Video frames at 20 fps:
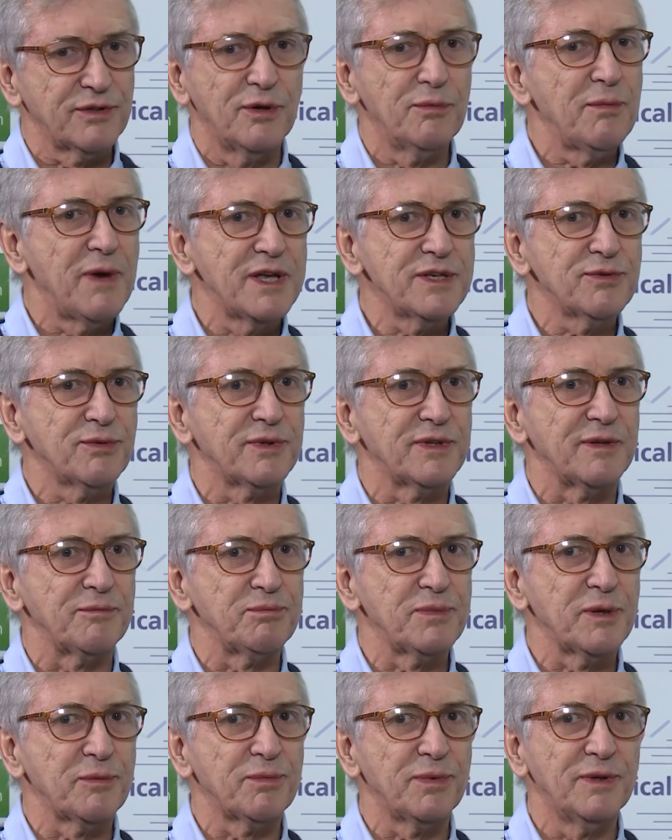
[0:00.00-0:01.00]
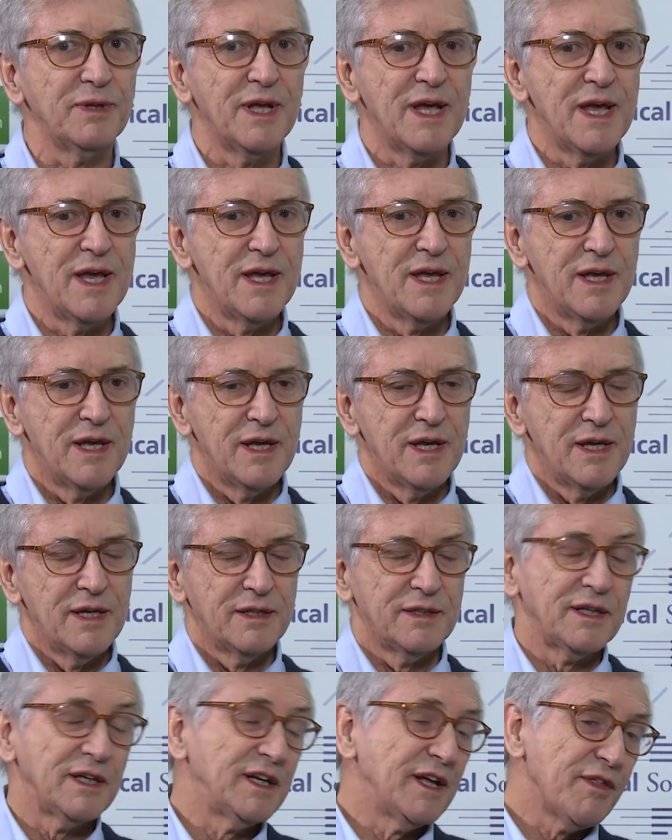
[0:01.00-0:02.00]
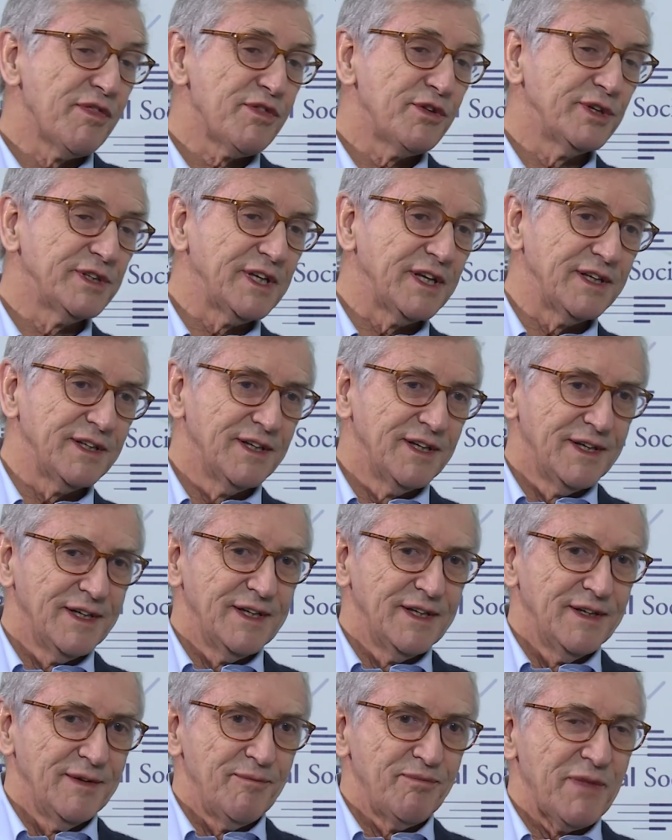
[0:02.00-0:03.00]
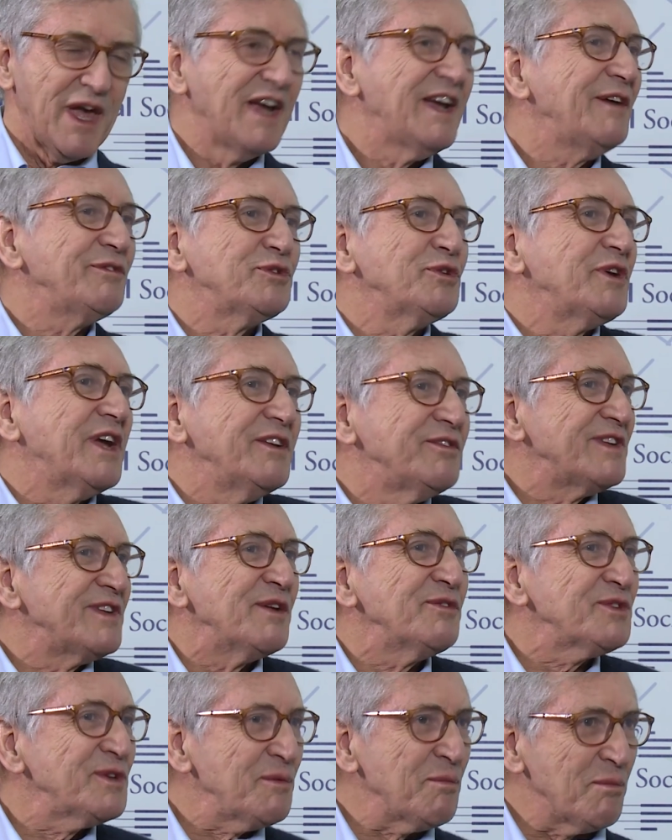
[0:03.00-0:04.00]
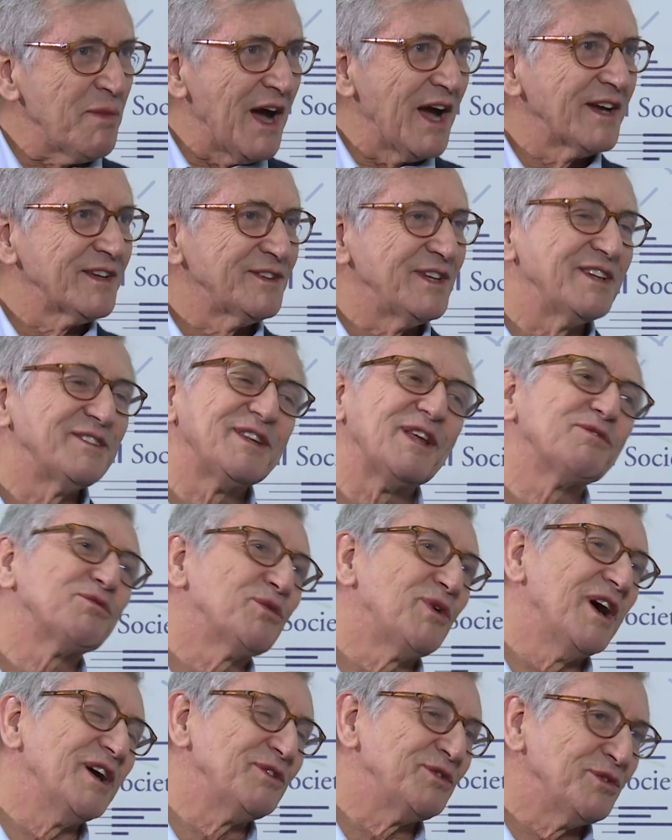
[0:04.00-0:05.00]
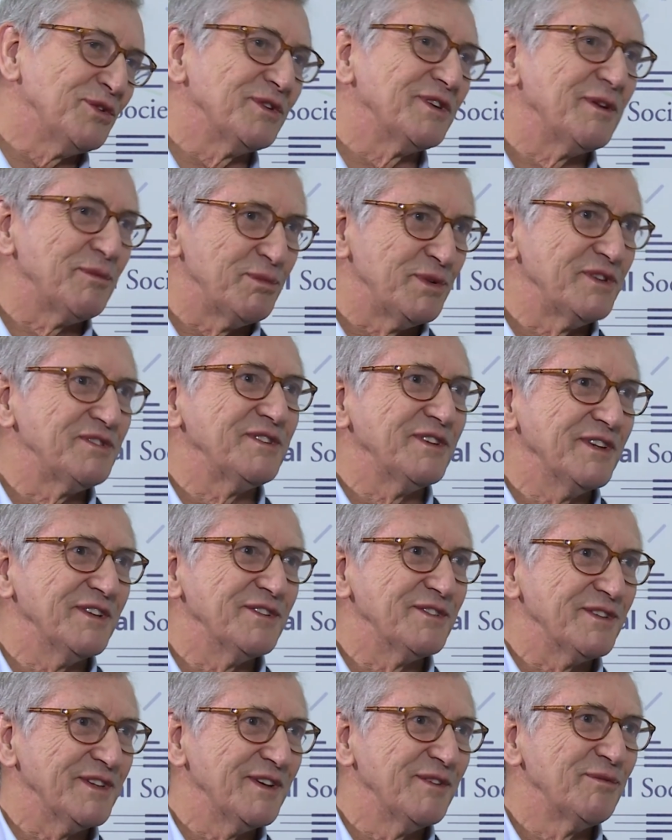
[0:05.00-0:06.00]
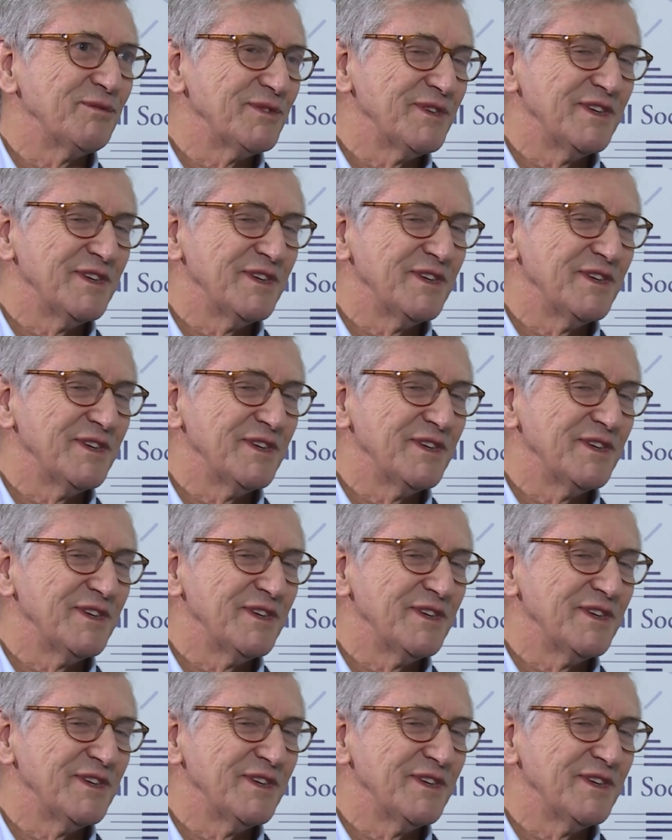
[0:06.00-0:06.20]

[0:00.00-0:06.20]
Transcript: so much with the people that I thought that I have to something back. That, that's why I took the presidency.